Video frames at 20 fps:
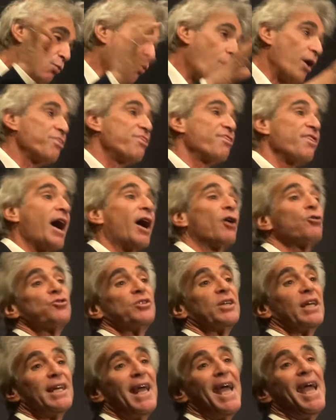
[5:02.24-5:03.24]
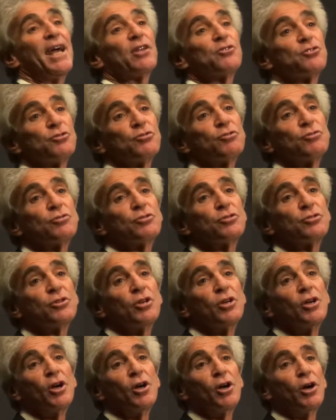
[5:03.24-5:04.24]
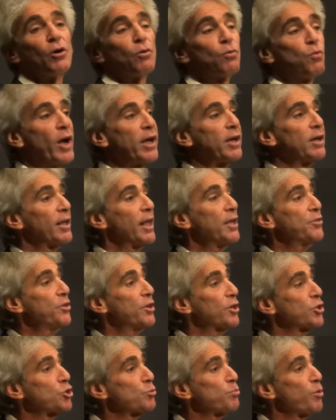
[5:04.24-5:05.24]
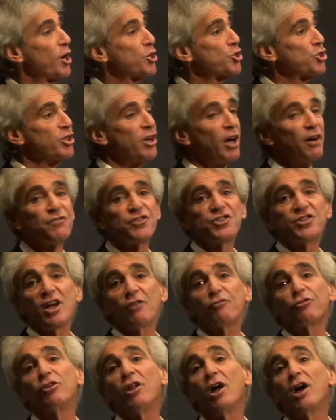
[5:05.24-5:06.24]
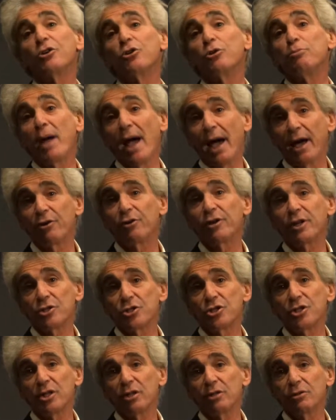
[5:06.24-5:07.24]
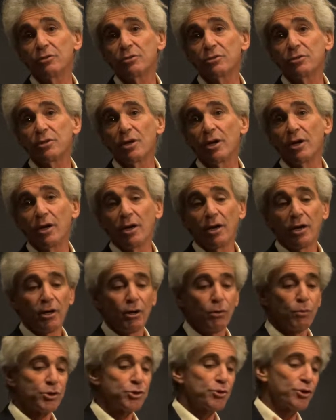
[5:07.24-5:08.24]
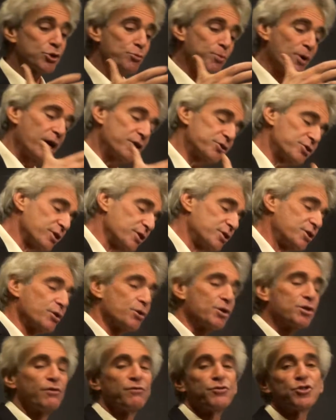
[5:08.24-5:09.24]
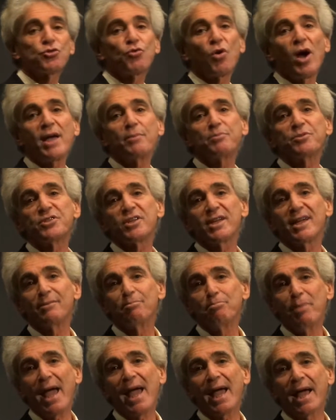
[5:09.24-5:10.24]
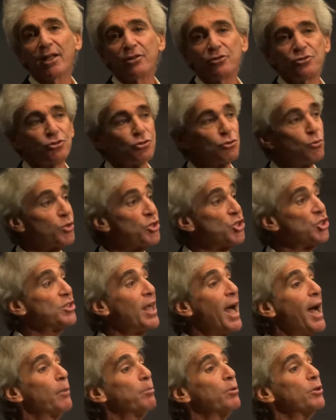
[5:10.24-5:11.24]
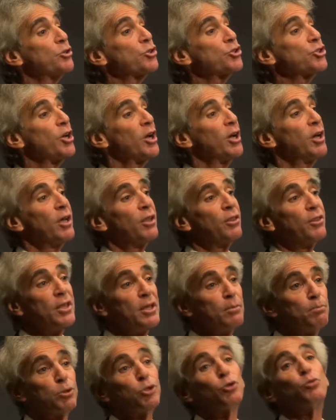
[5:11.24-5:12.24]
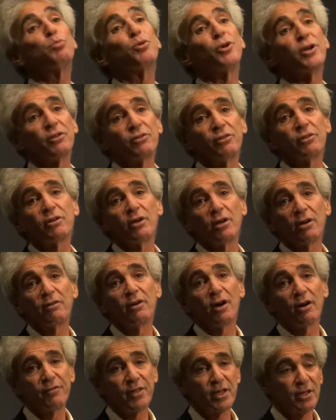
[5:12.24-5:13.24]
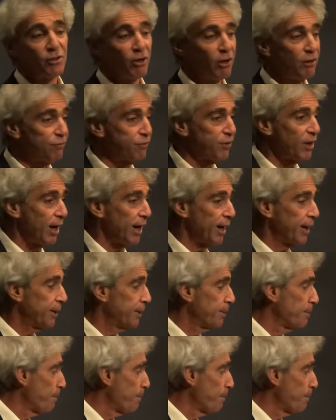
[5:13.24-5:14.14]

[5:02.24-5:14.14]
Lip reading: 1,000 enhancers regulate the expression of several hundred patterning genes, which are expressed in a series of stripes and bands to establish the blueprint of the adult fly.